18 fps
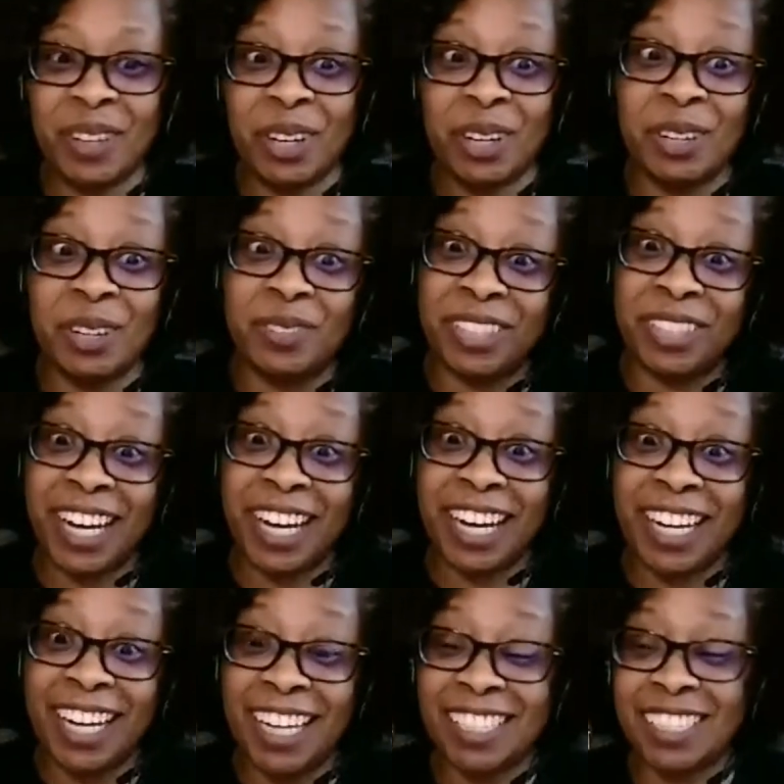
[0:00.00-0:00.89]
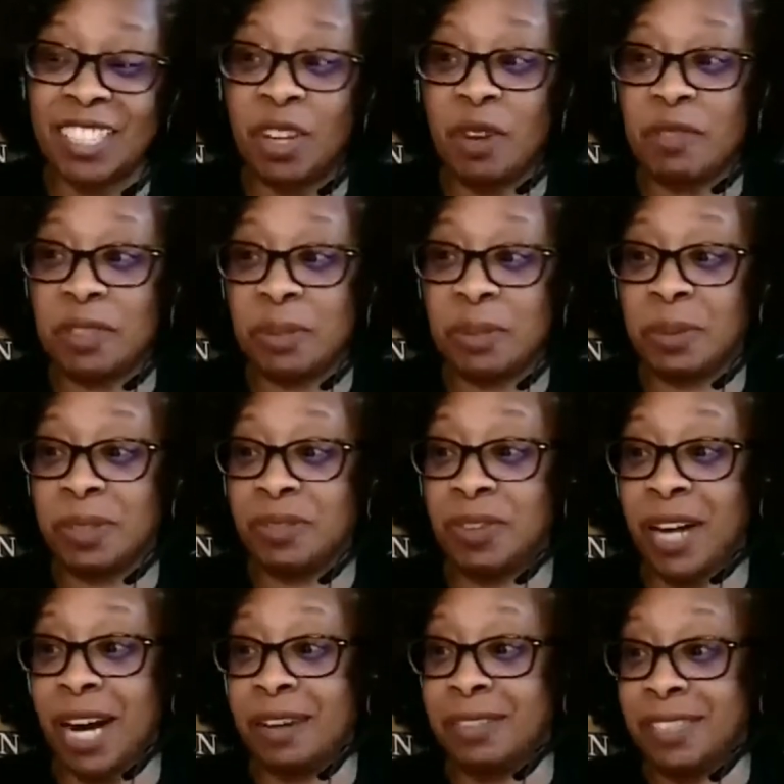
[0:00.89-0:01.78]
overnight, actually over
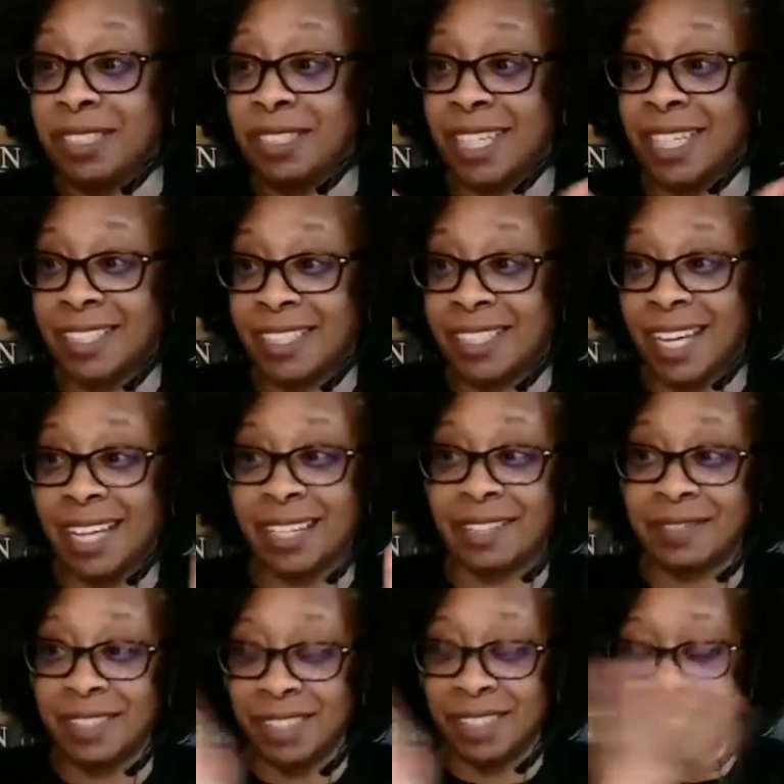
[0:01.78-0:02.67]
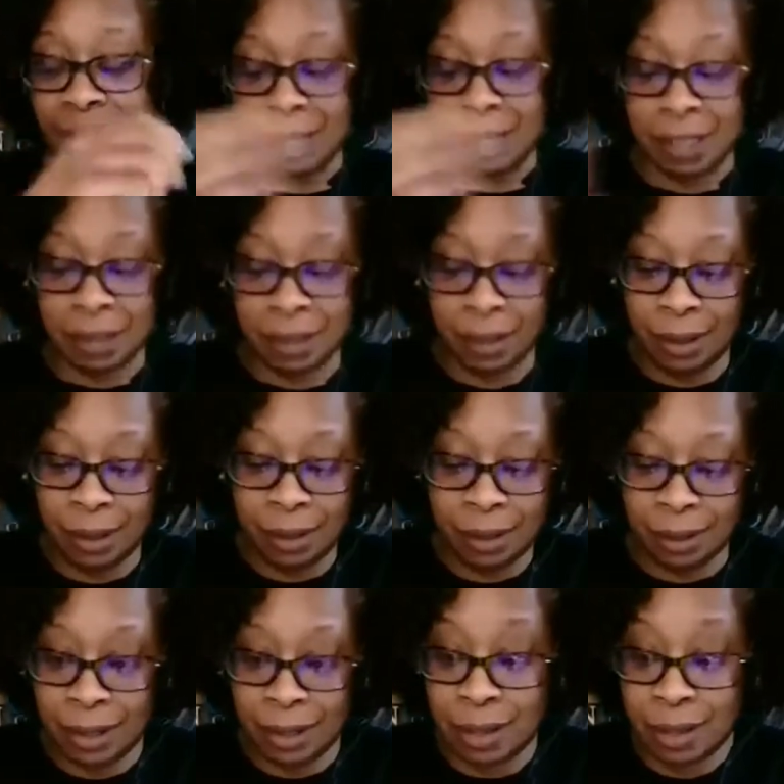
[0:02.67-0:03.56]
24 hours, because I left this out like
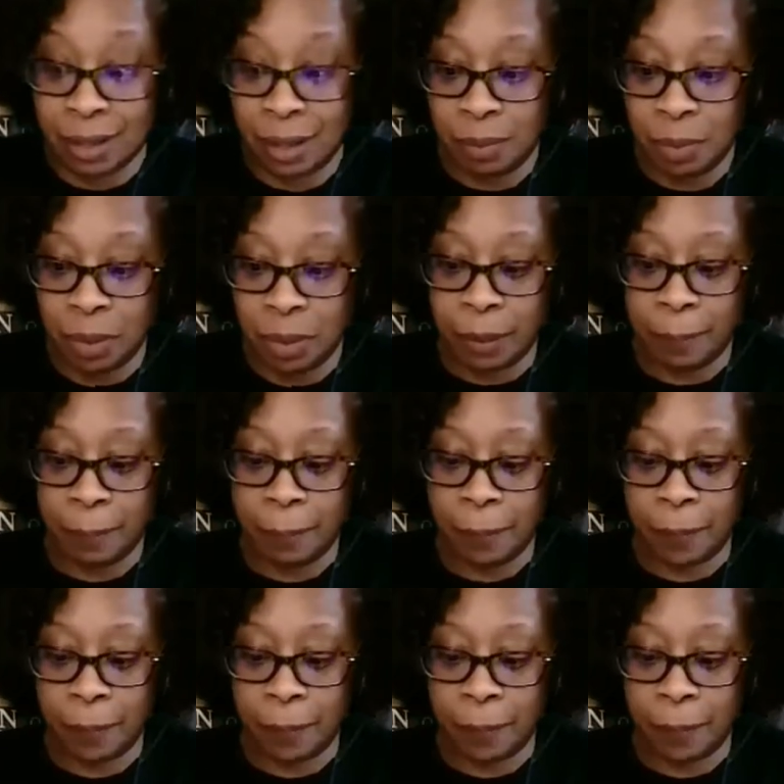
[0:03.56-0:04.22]
yesterday morning.